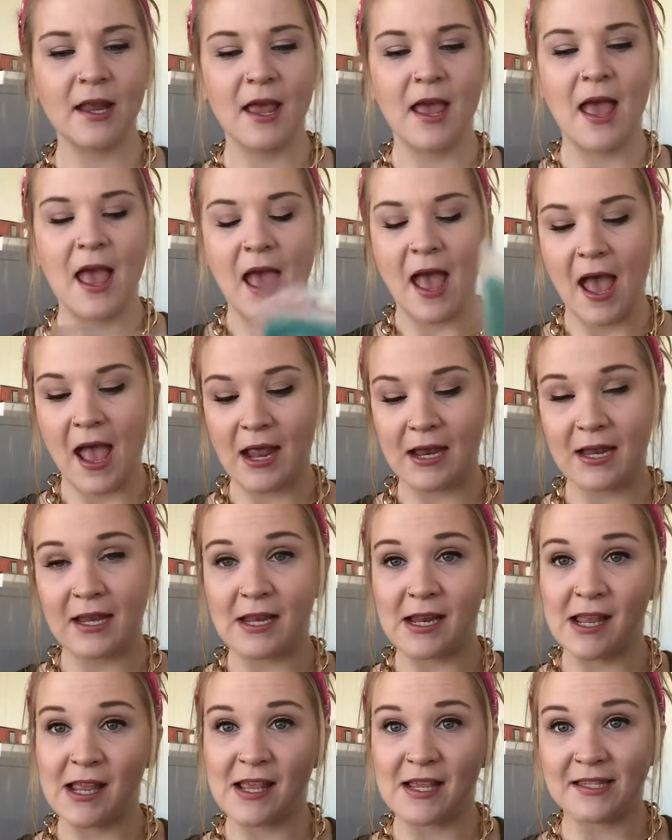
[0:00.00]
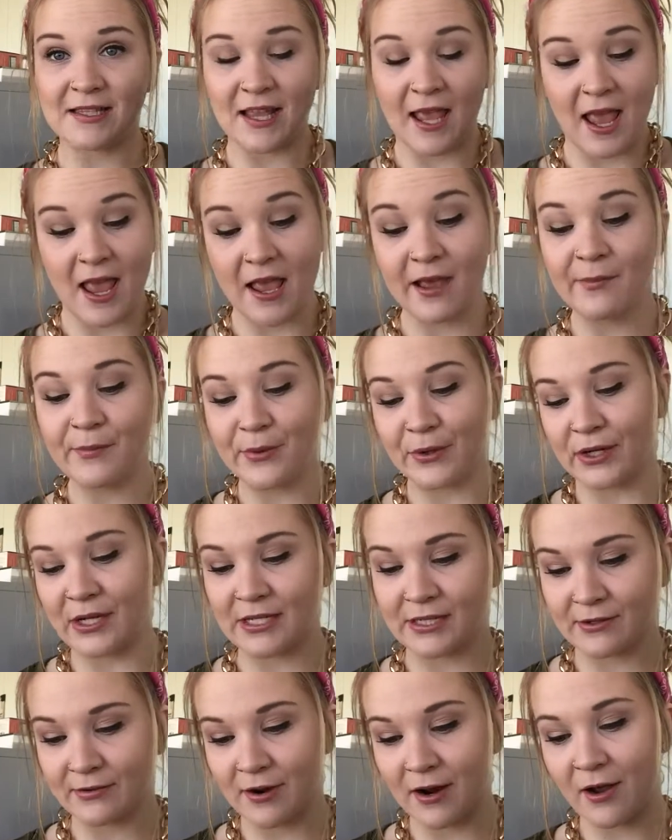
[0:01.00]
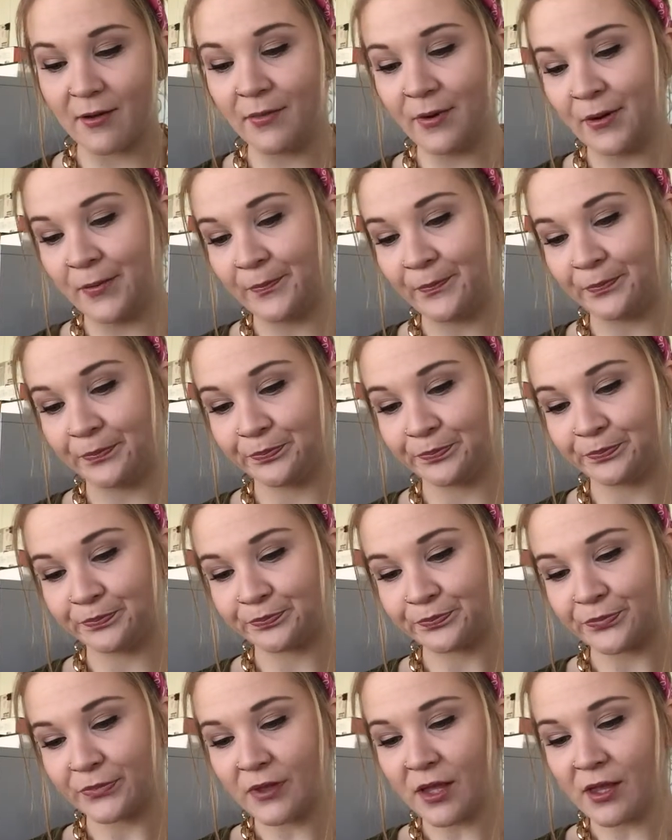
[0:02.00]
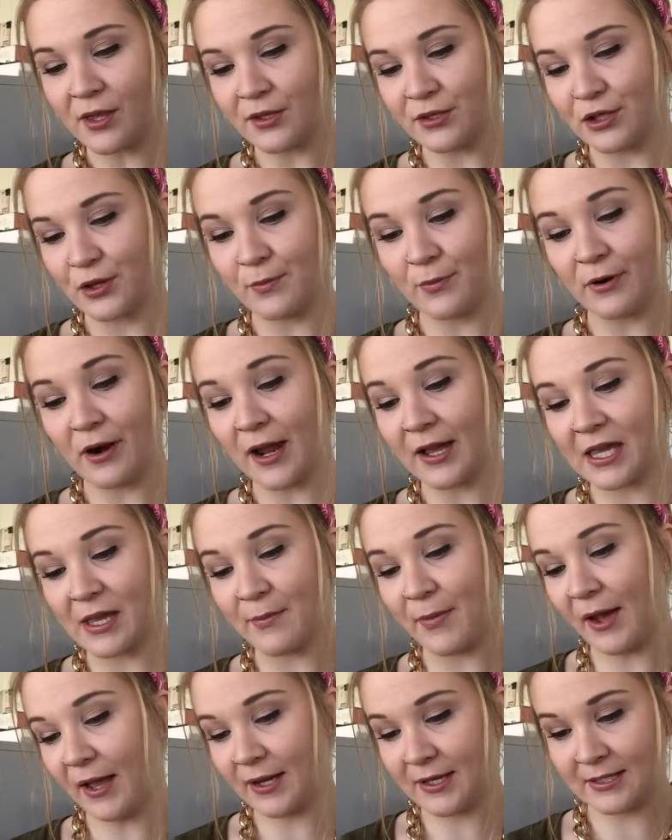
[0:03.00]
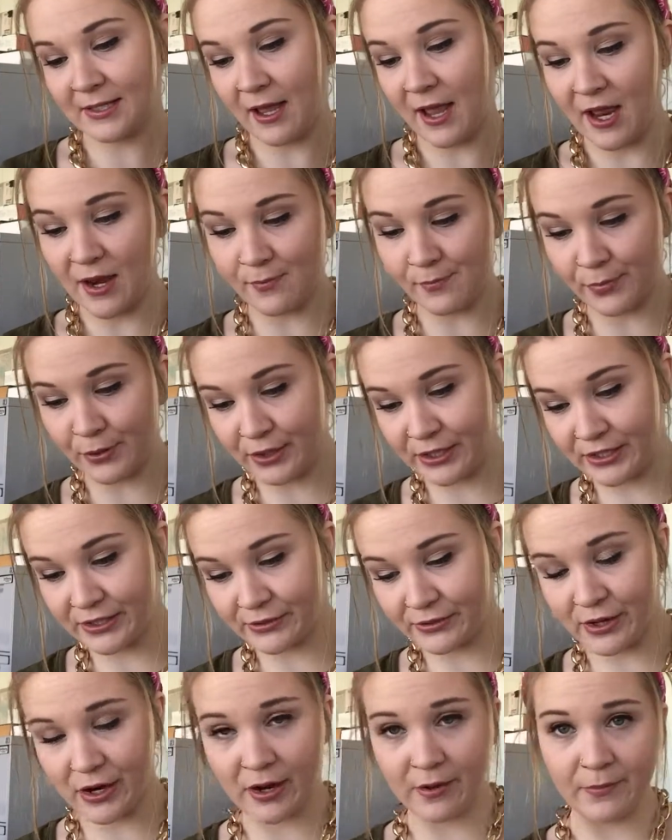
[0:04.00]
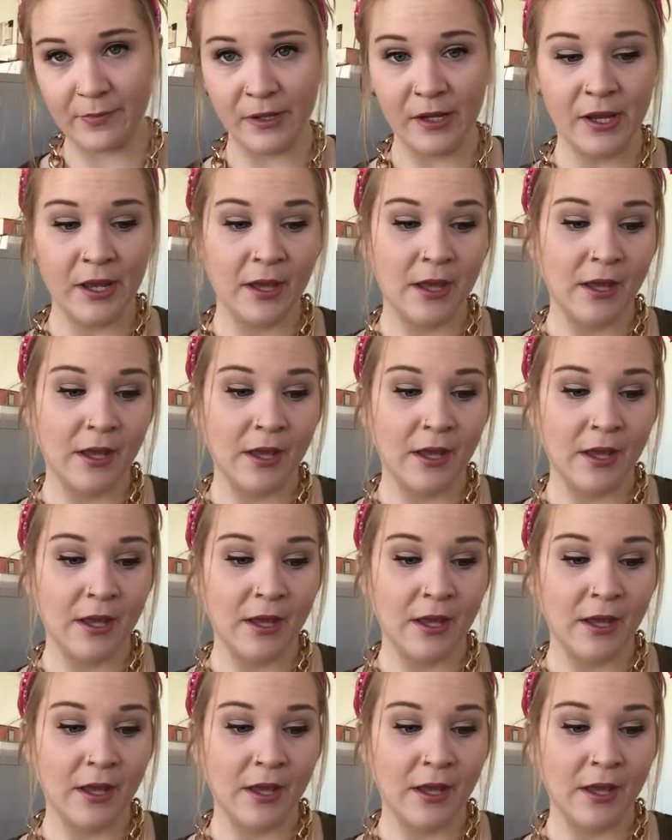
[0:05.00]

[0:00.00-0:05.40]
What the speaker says: it, and it is a body scrub. So Meraki by Design body scrub.